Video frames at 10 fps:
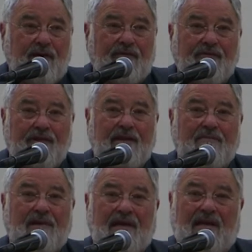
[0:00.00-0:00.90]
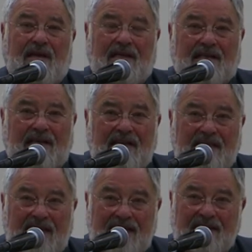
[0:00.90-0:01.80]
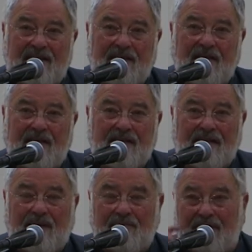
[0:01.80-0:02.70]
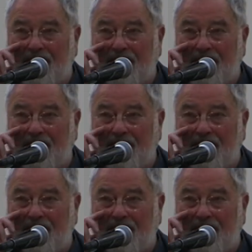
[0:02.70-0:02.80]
and freedom is a contested concept.